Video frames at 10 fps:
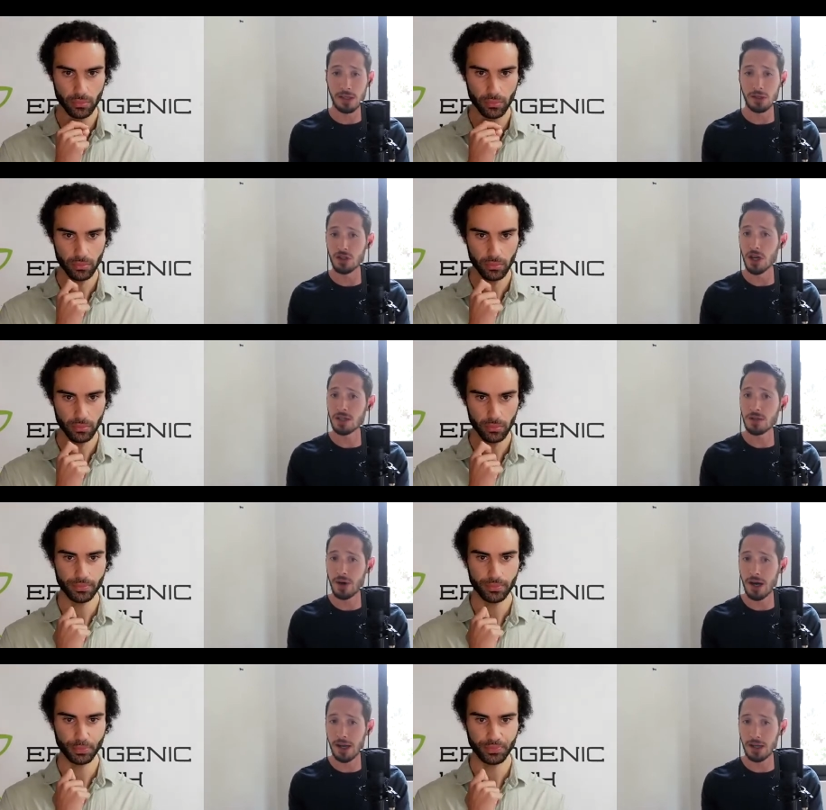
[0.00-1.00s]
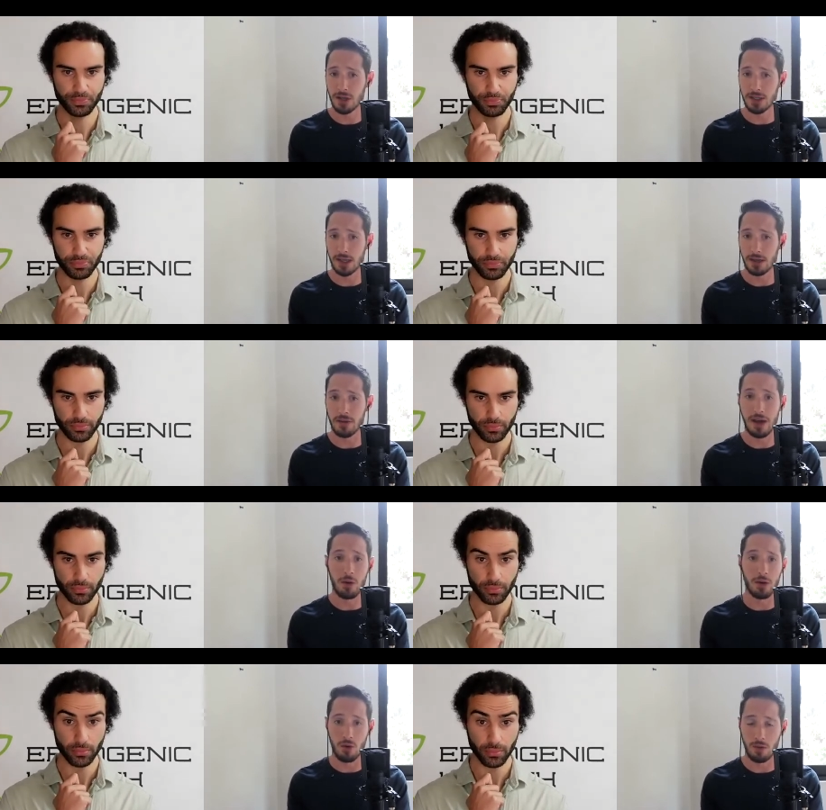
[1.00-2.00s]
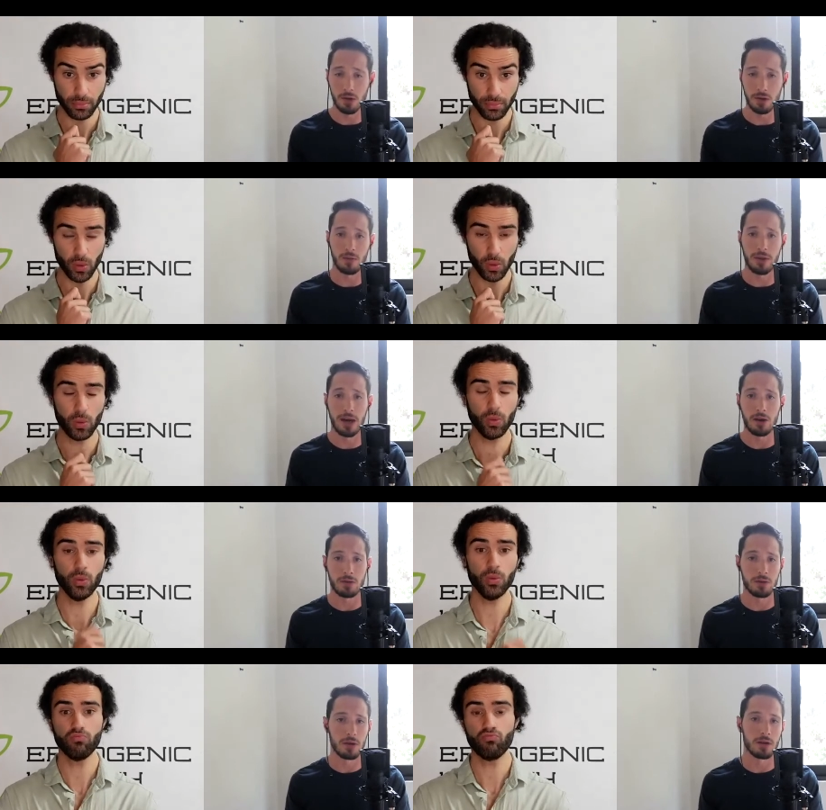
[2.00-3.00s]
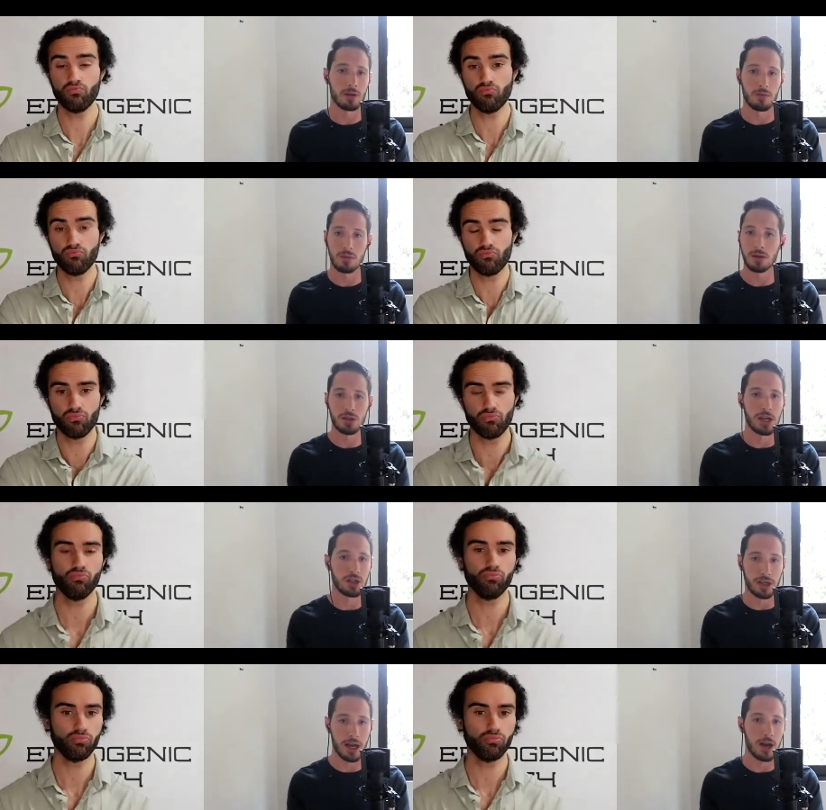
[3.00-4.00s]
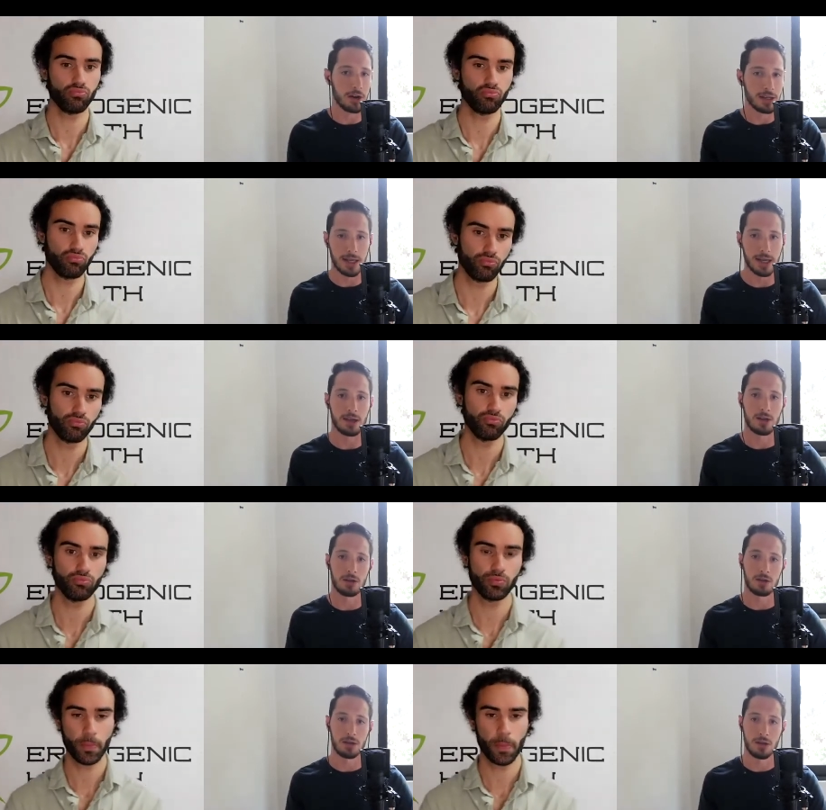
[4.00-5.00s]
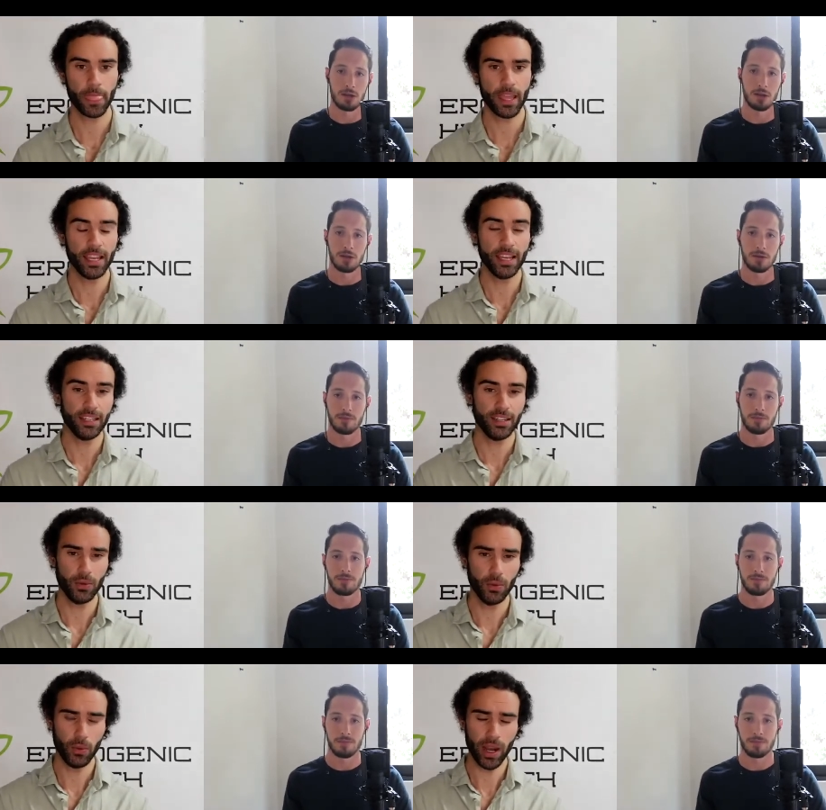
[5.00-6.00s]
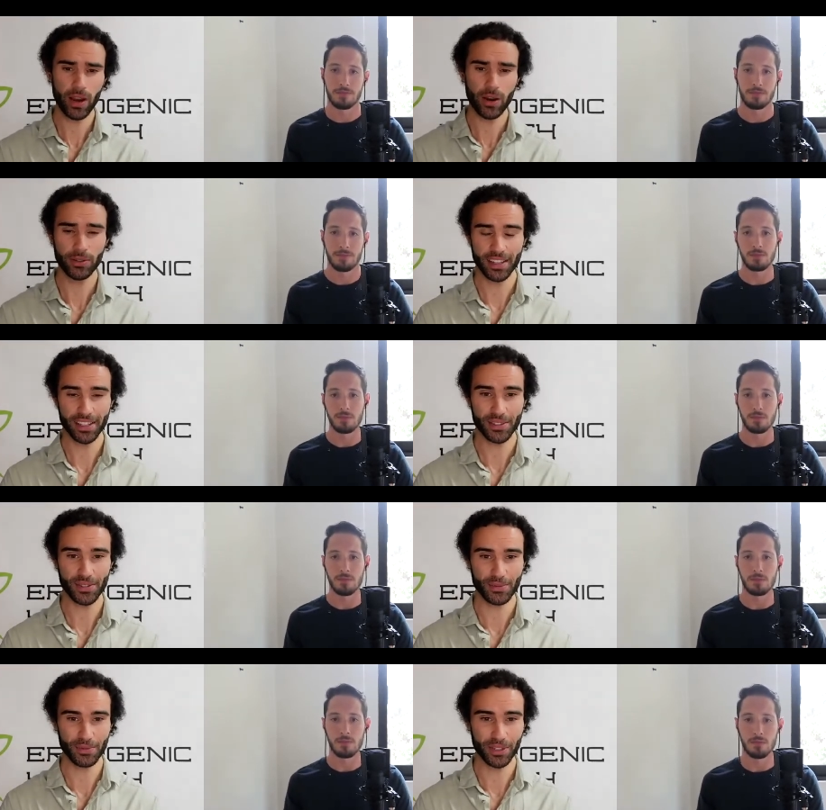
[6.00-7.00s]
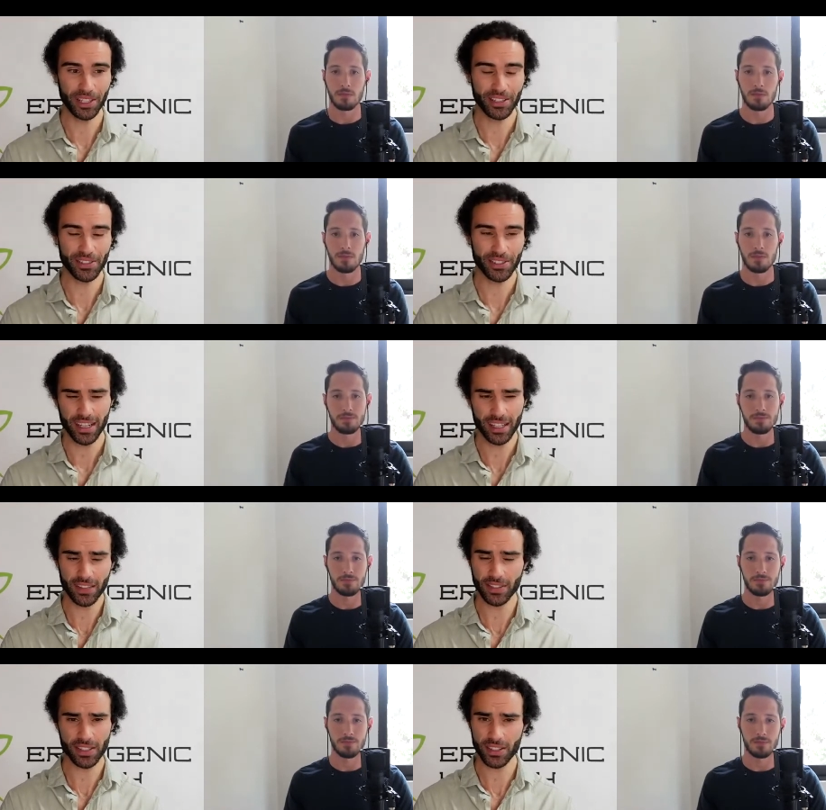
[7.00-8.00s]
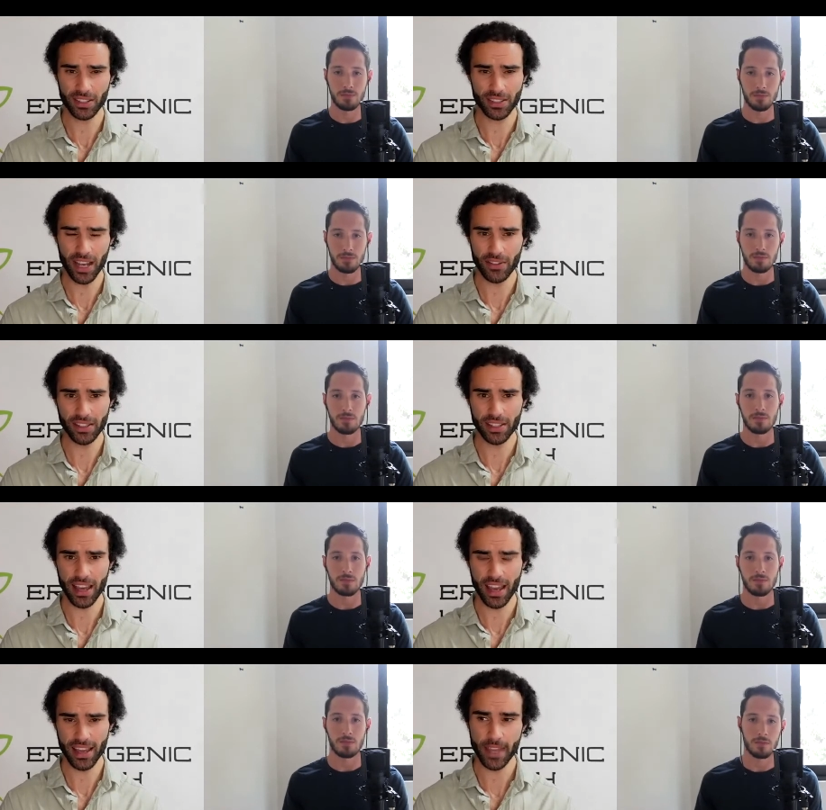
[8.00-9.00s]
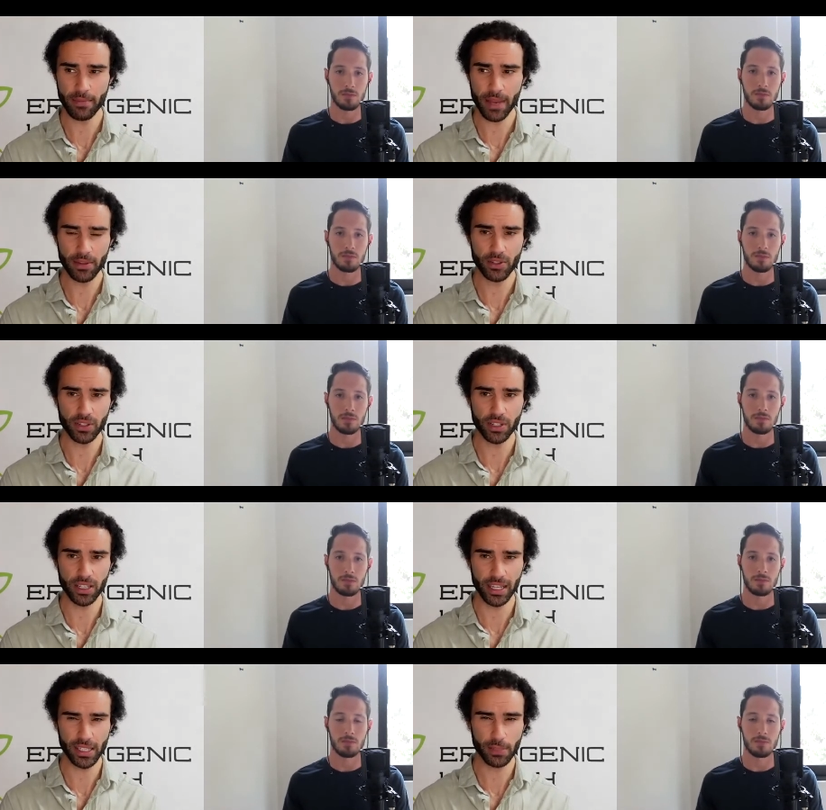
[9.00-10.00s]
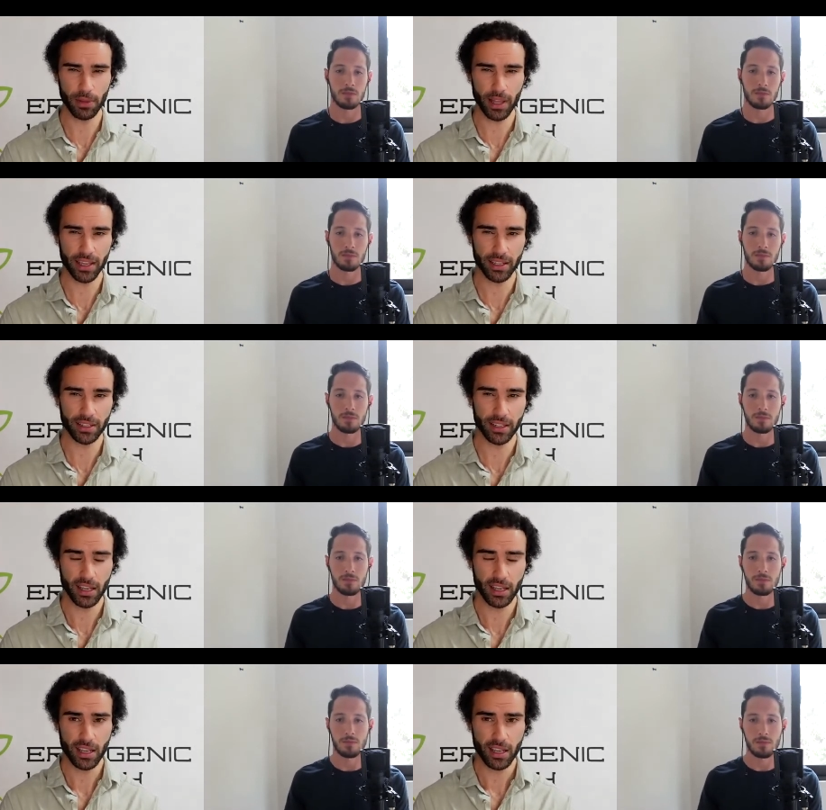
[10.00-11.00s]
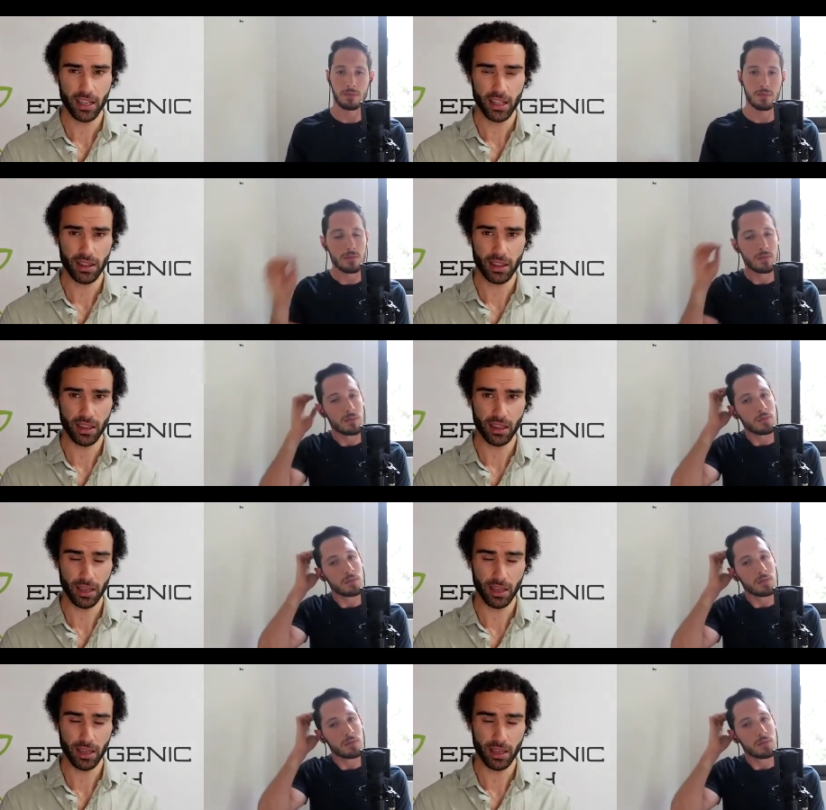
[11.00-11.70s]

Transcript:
Speaker 1: just by adjusting thyroid hormone without changing iron intake at all.
Speaker 2: Wow, that's really interesting. I'd love to sort of dive into that and maybe do you want to explain the